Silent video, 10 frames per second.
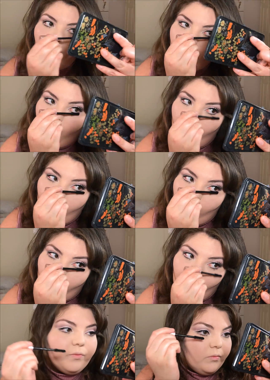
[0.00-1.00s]

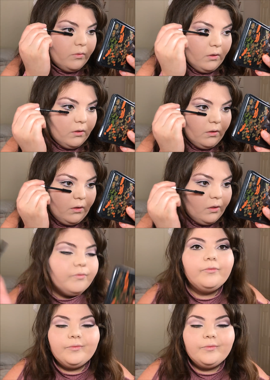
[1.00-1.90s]
(silence)